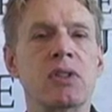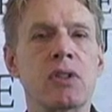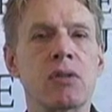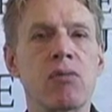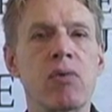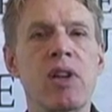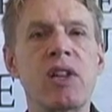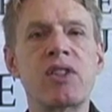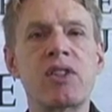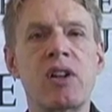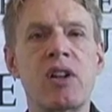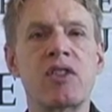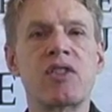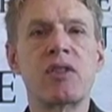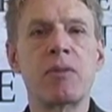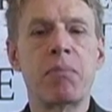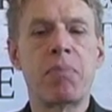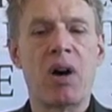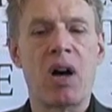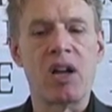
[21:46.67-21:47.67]
And the reason
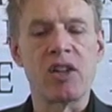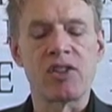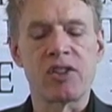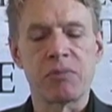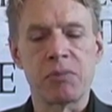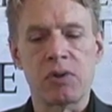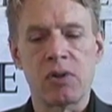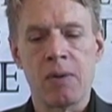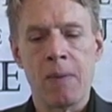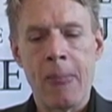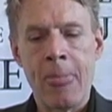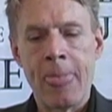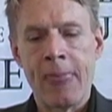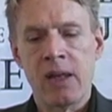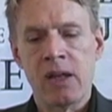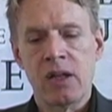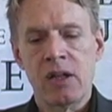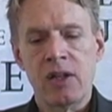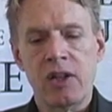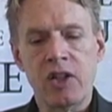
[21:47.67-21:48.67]
it's impossible
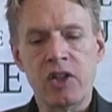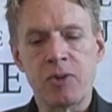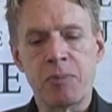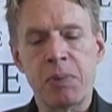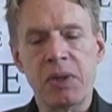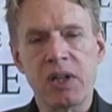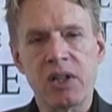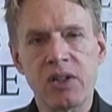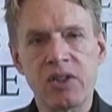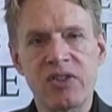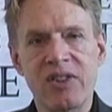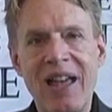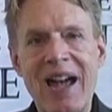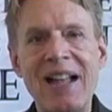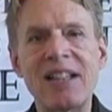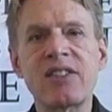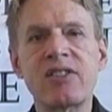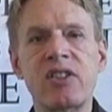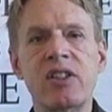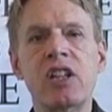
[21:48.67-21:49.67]
is because
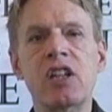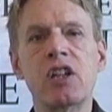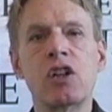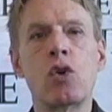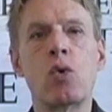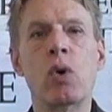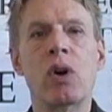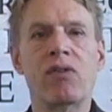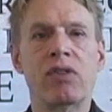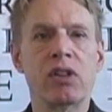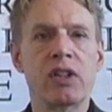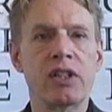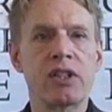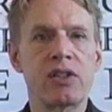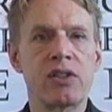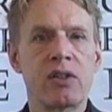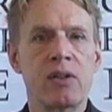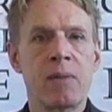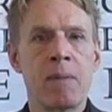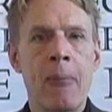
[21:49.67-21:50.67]
that's the
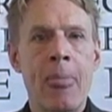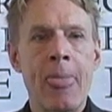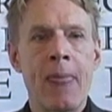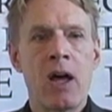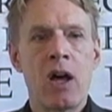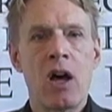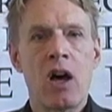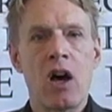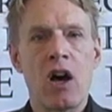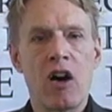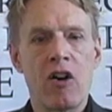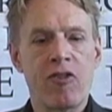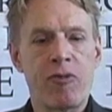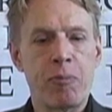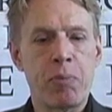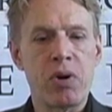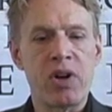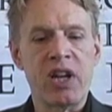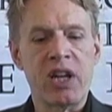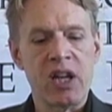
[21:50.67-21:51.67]
equivalent
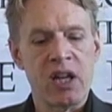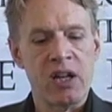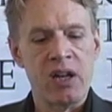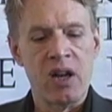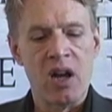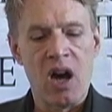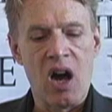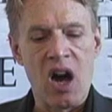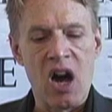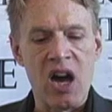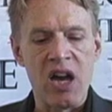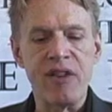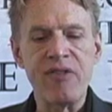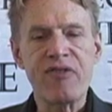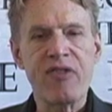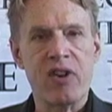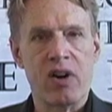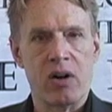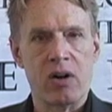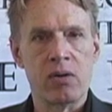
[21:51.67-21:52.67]
of putting an
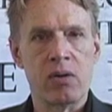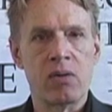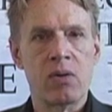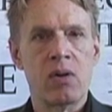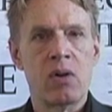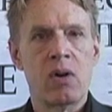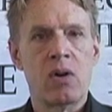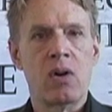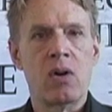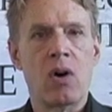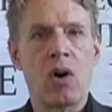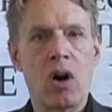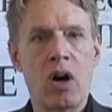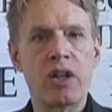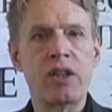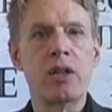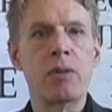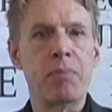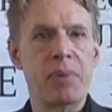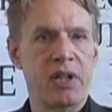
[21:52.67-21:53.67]
iPhone
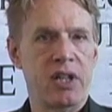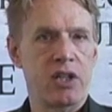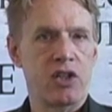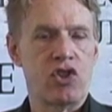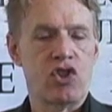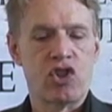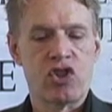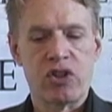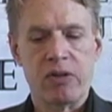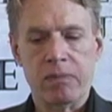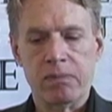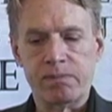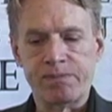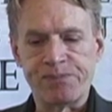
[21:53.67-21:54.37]
on the beach,